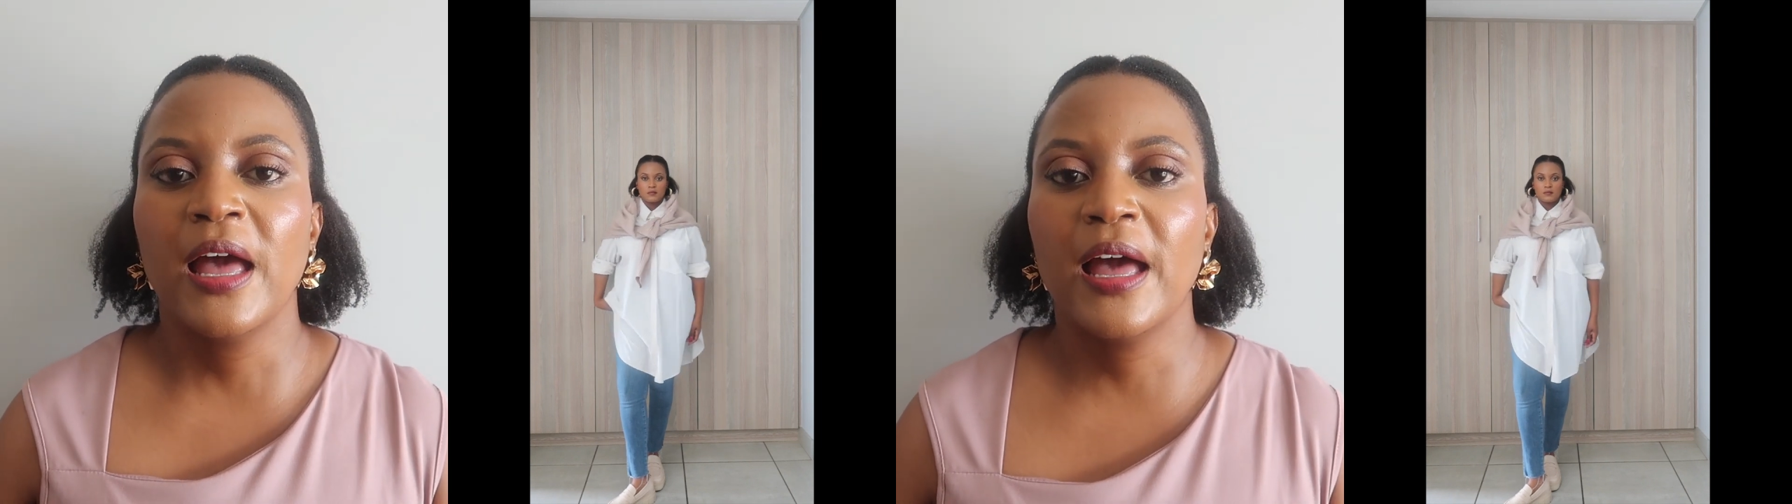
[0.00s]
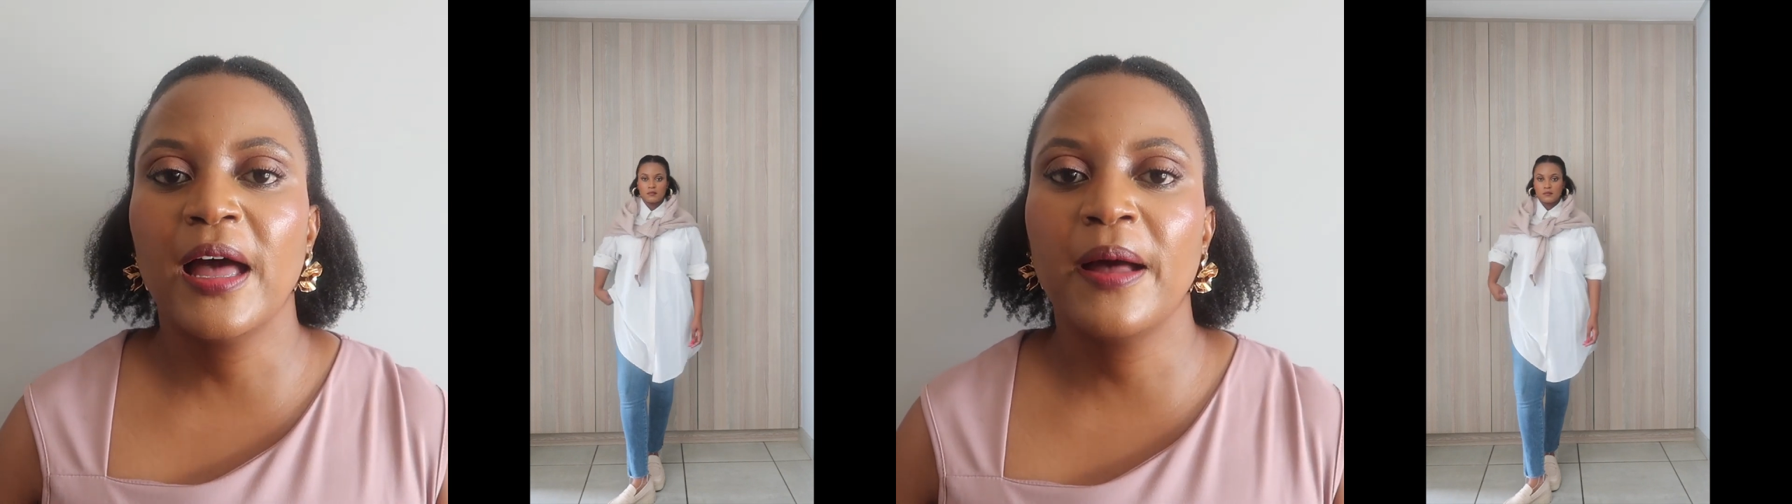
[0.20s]

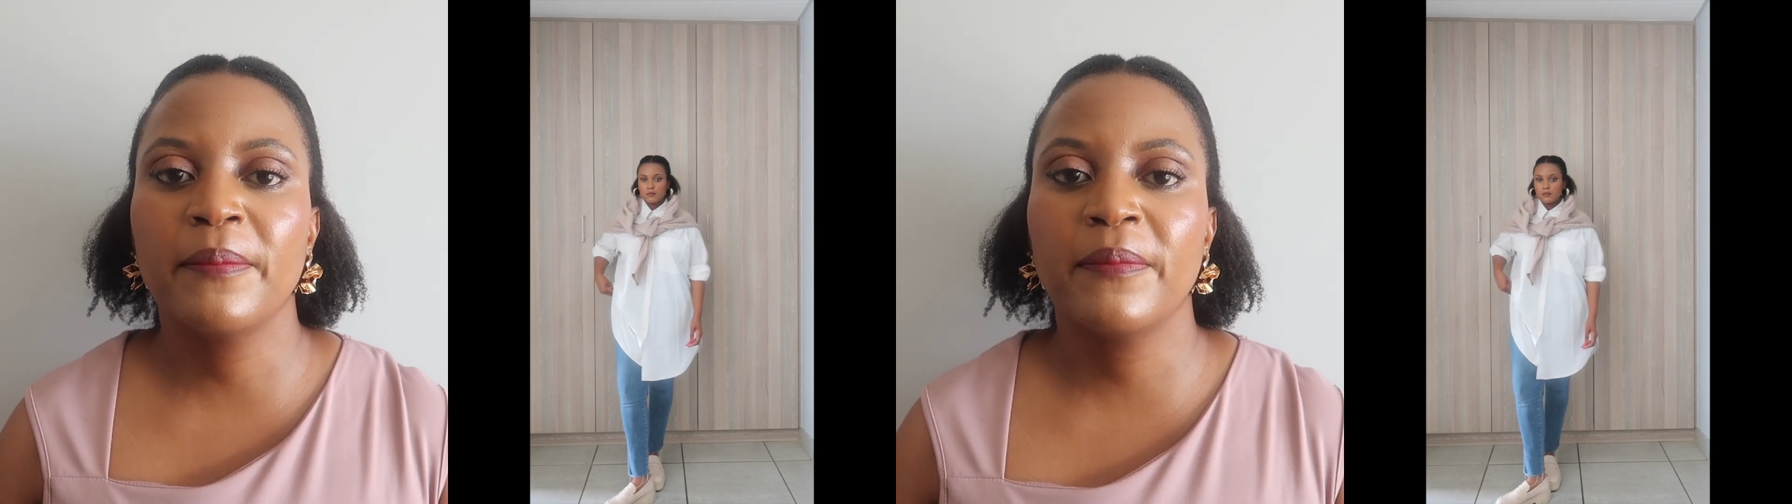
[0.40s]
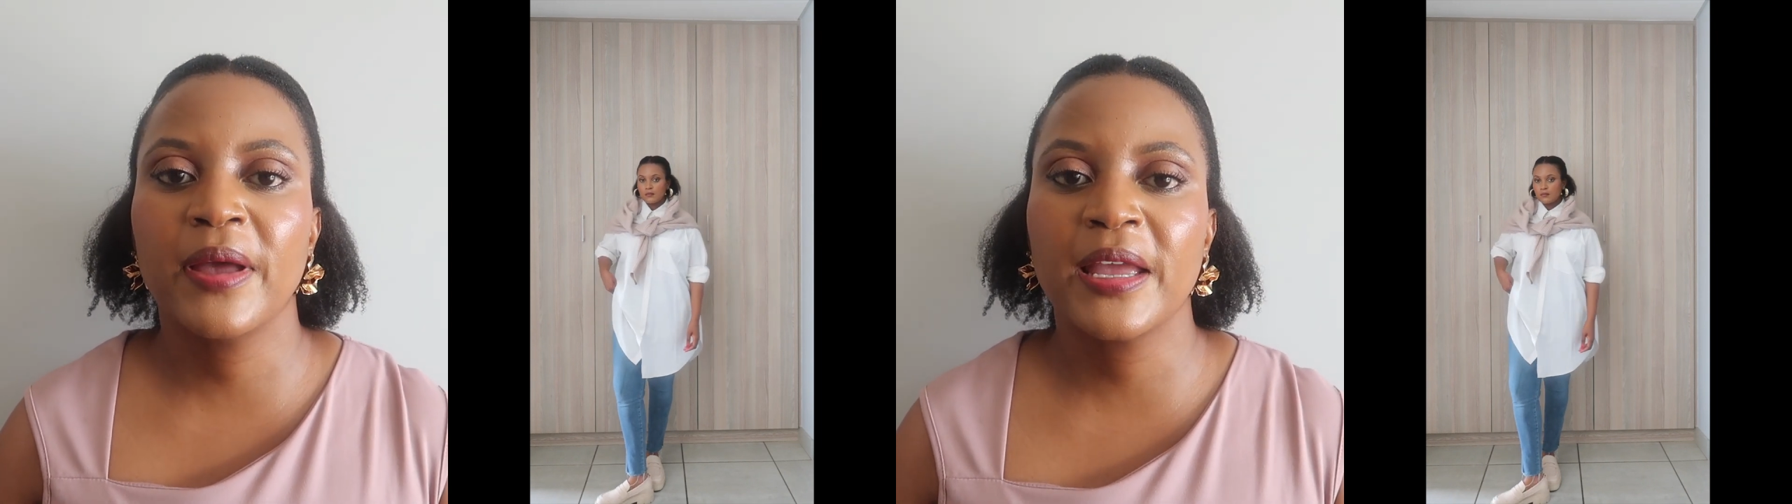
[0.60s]

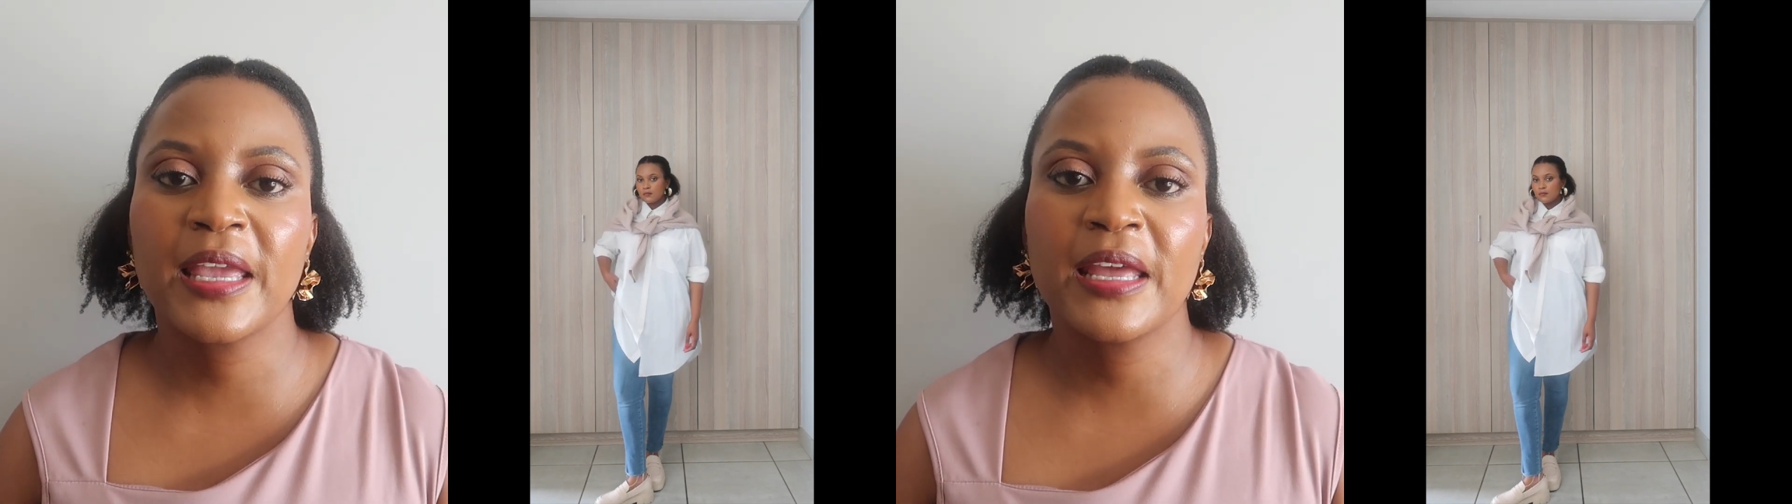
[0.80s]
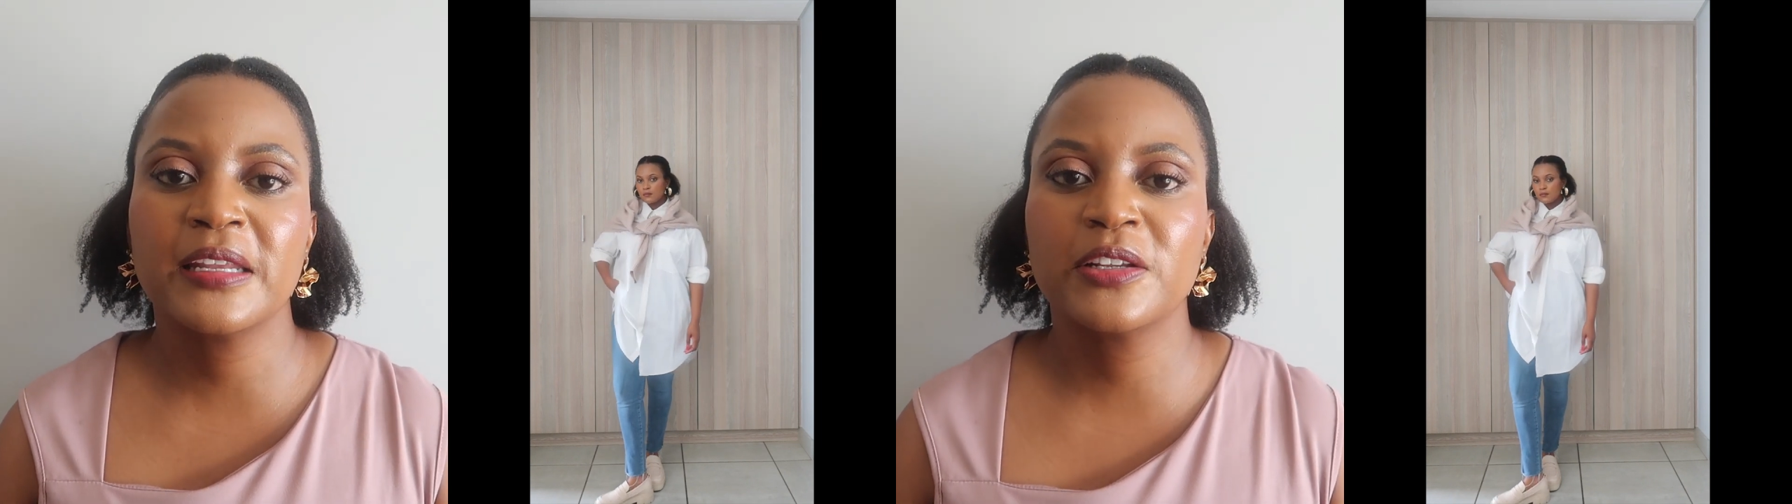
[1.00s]

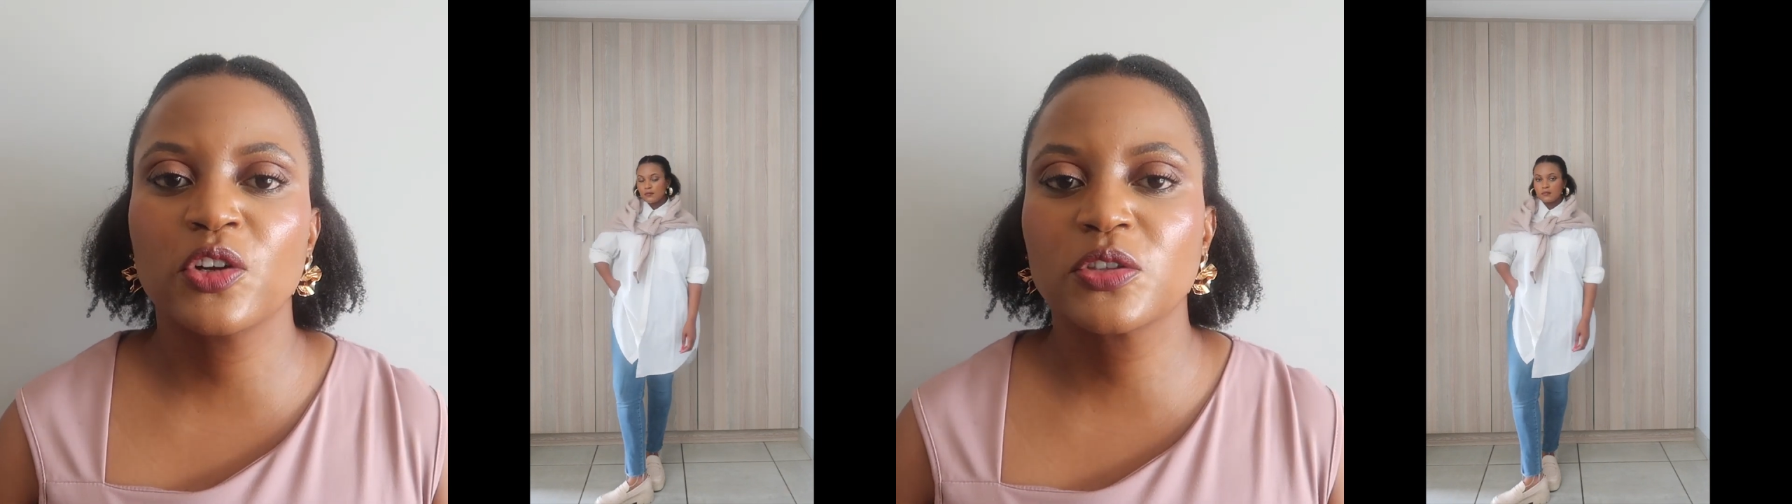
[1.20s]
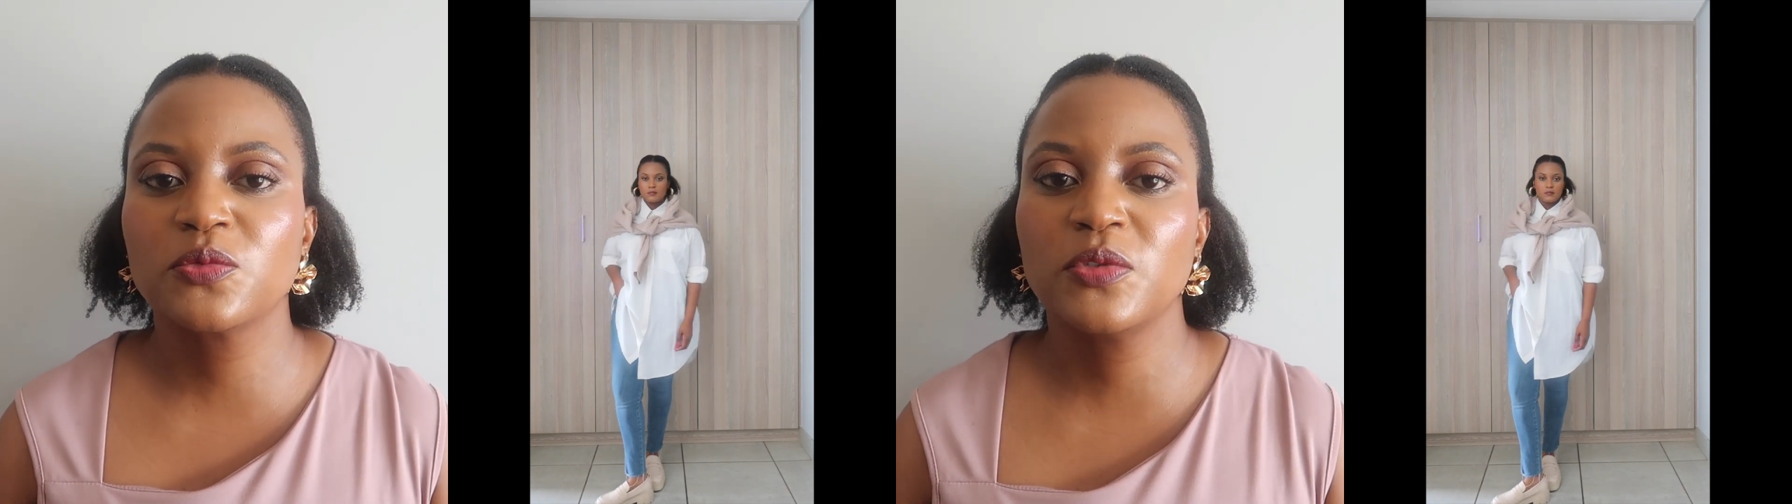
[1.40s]
again it
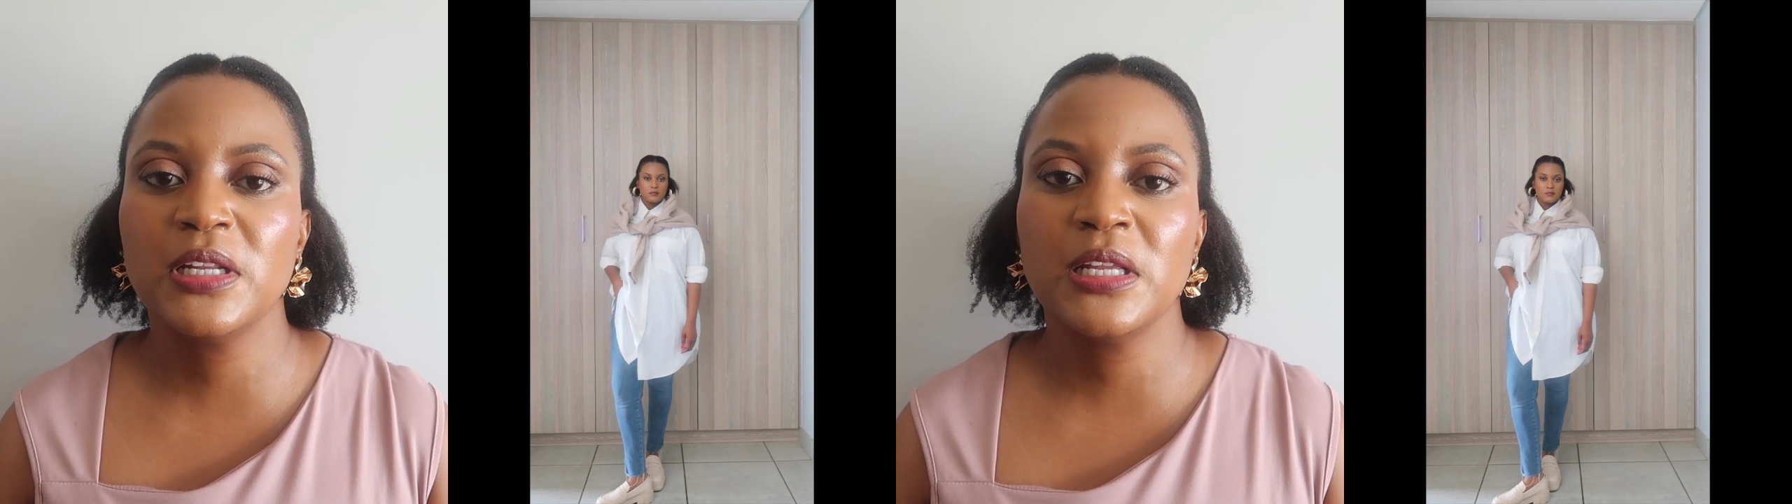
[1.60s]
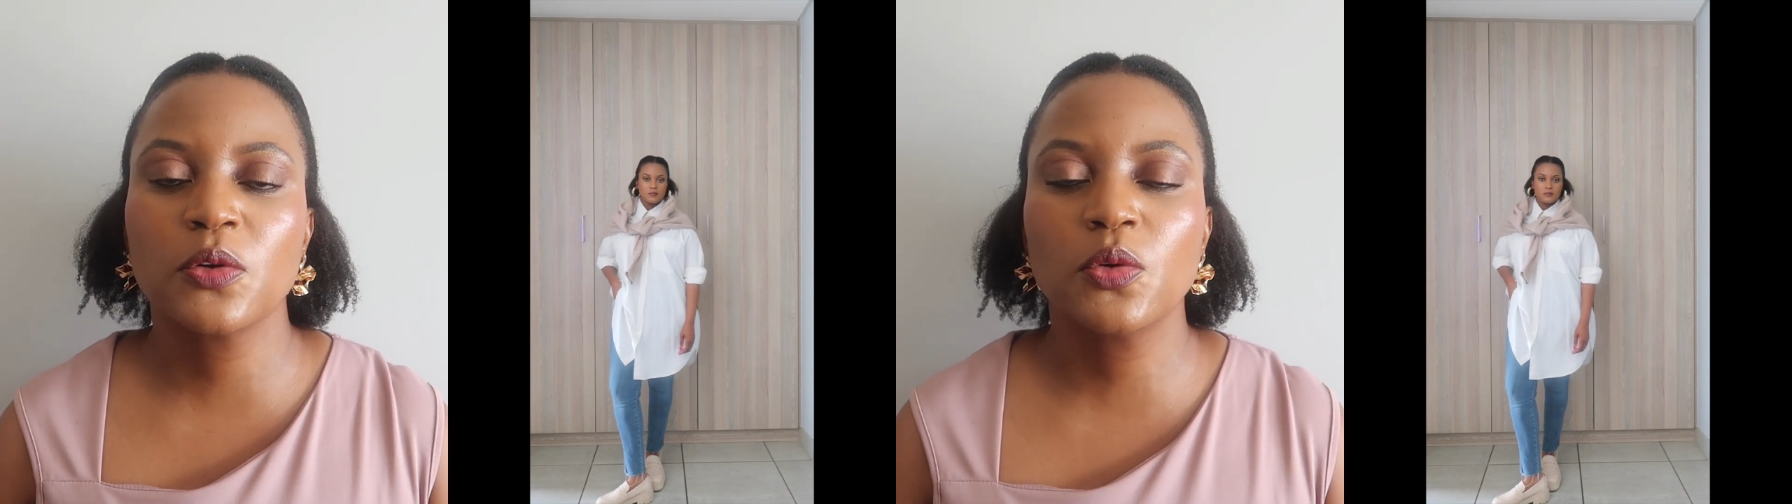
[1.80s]
looks really